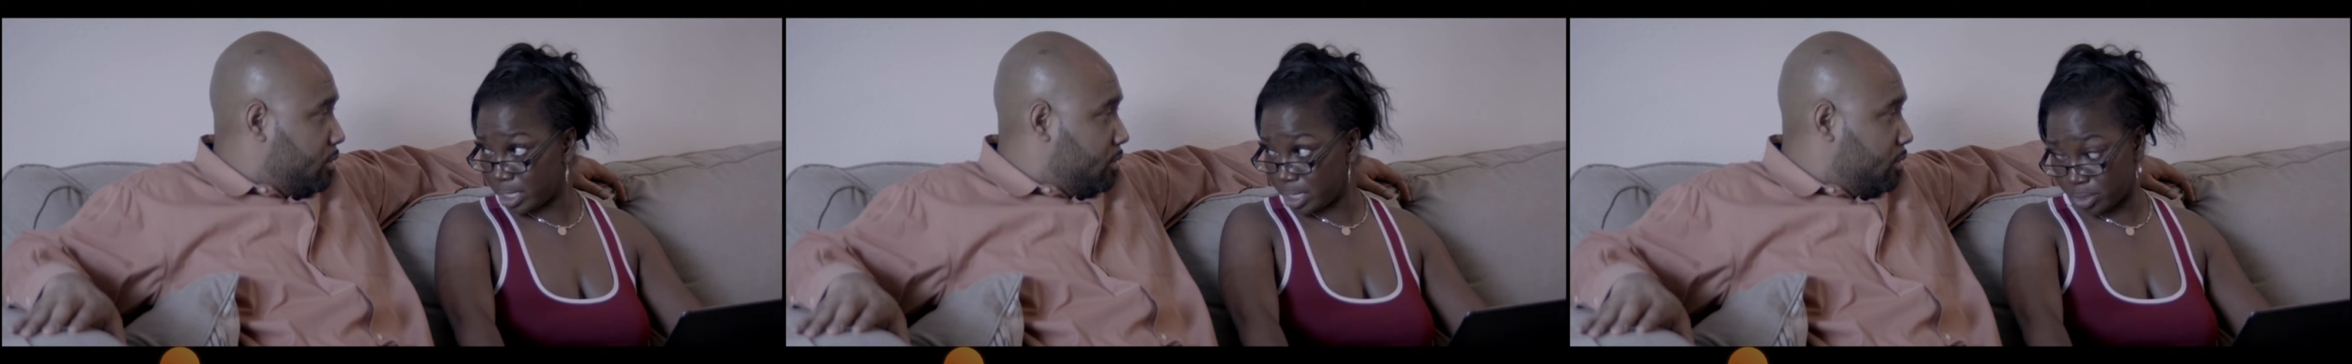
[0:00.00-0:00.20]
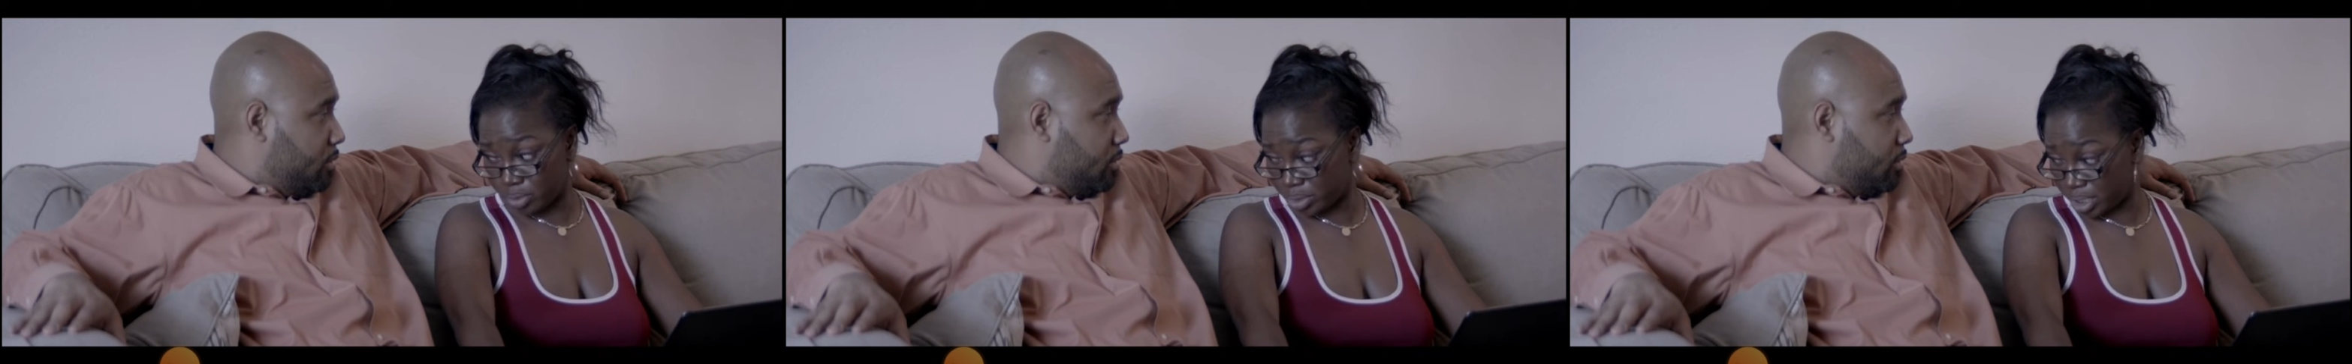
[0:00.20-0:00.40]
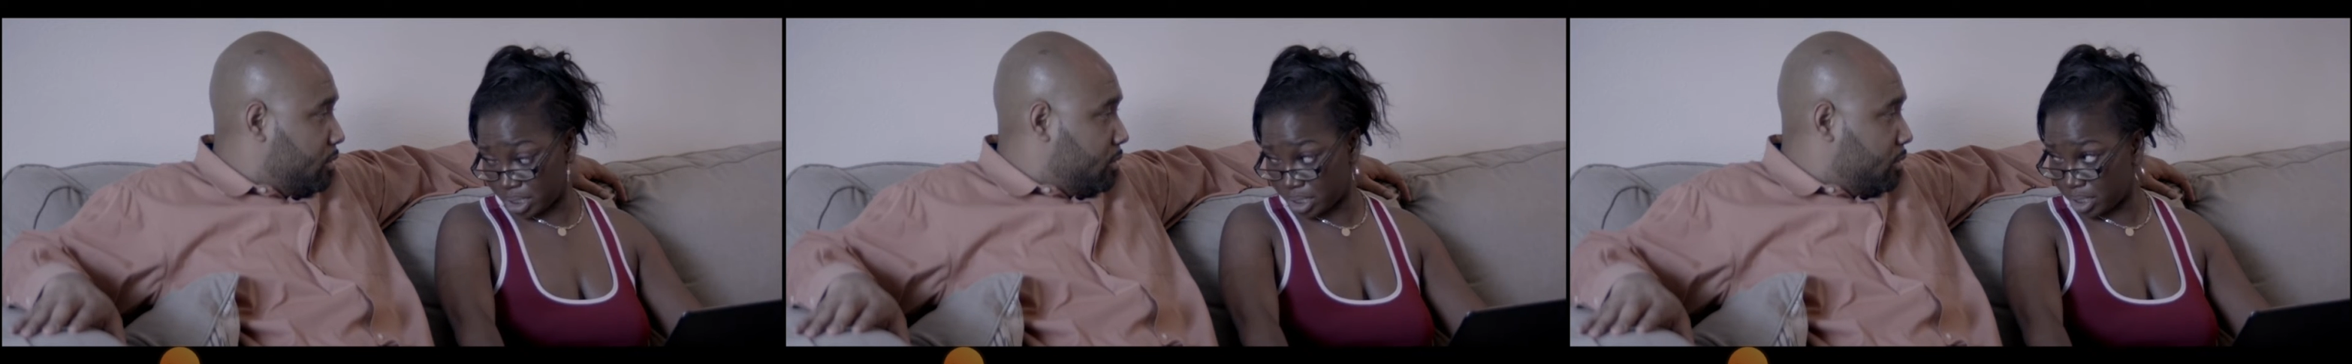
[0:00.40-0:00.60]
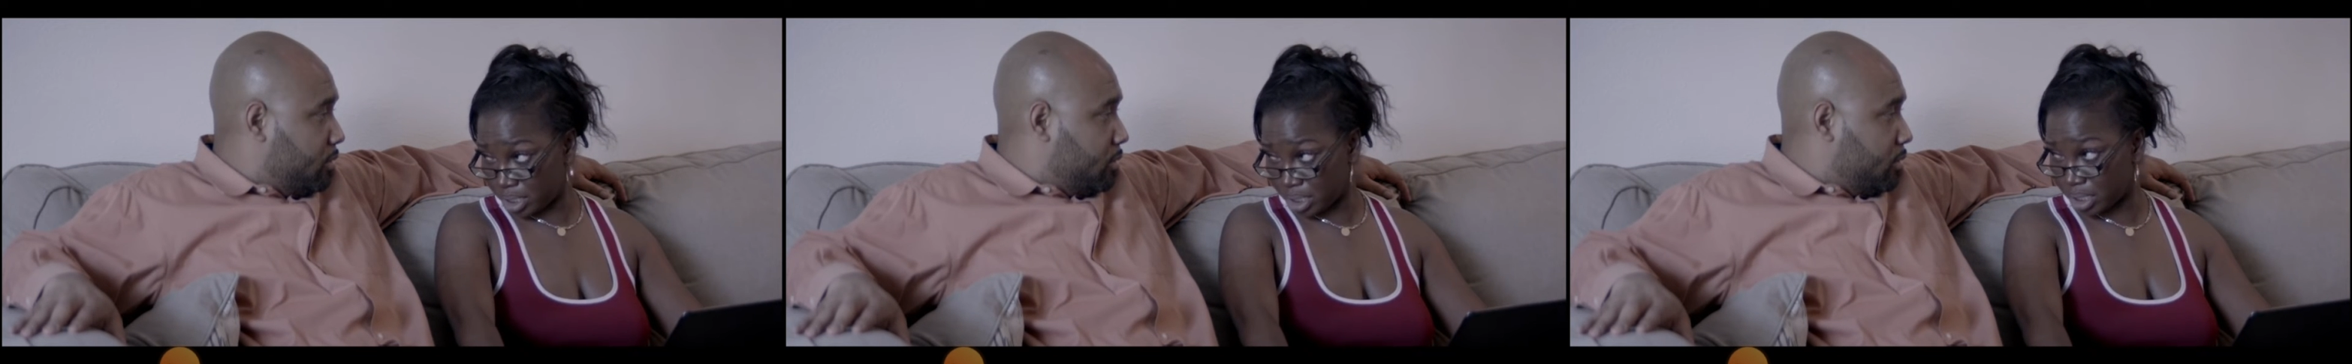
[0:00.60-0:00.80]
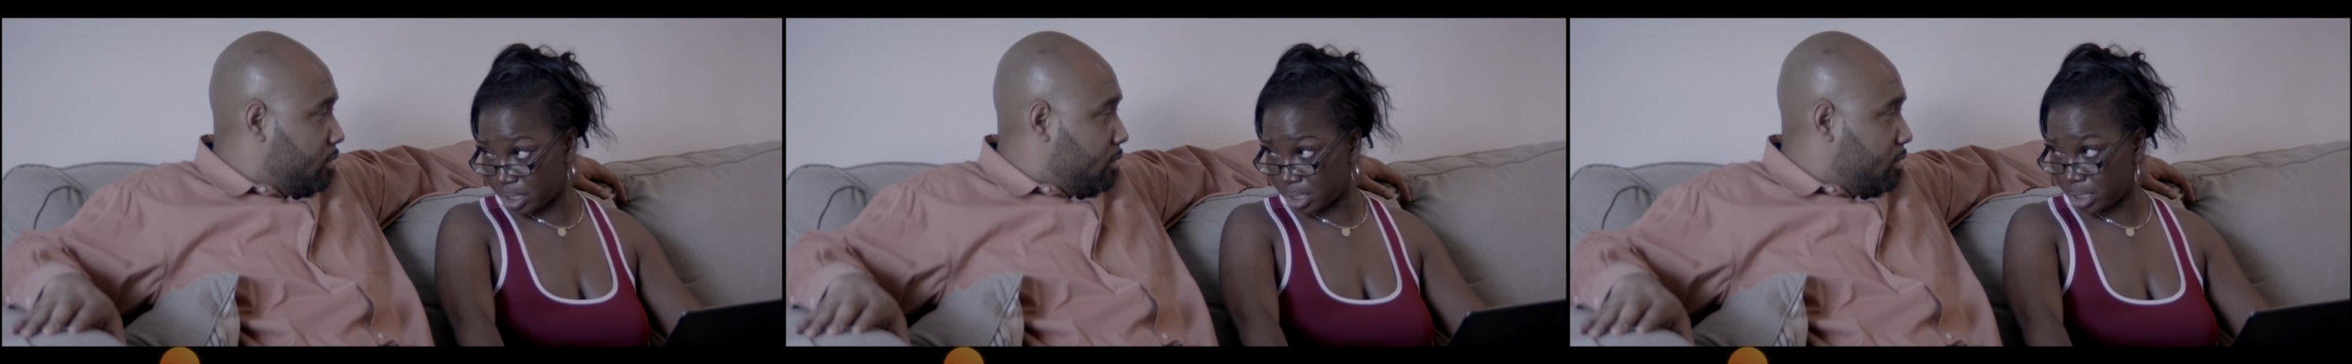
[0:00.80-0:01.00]
don't
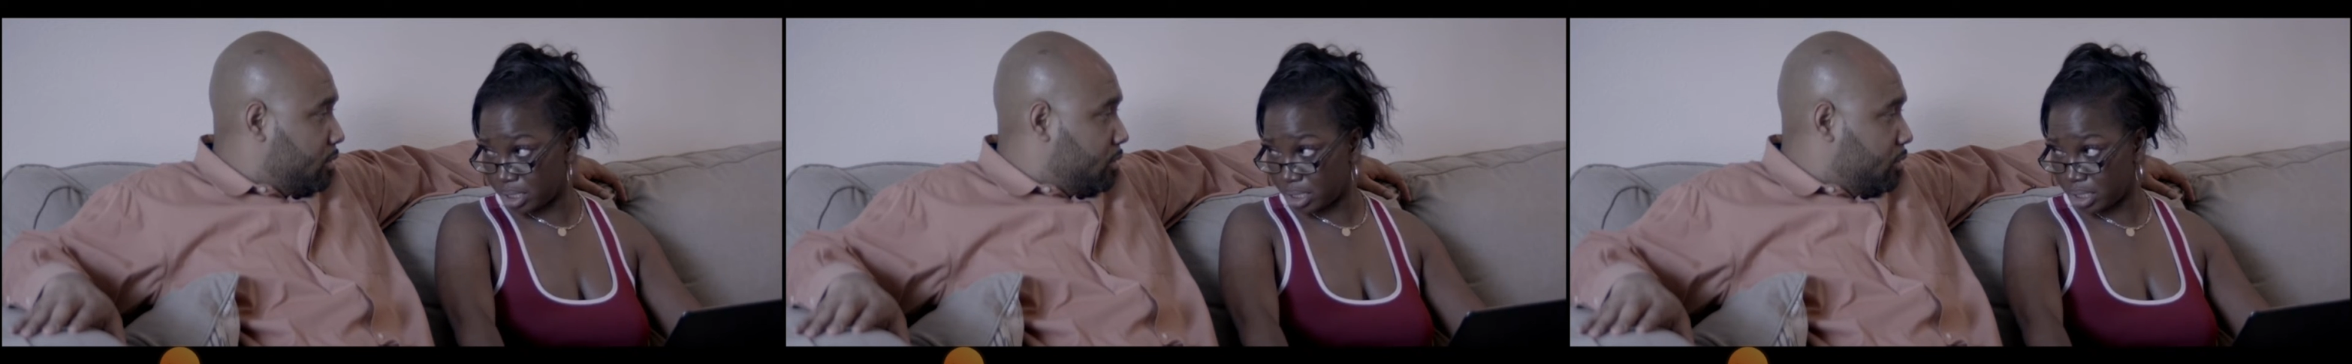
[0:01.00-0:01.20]
cook.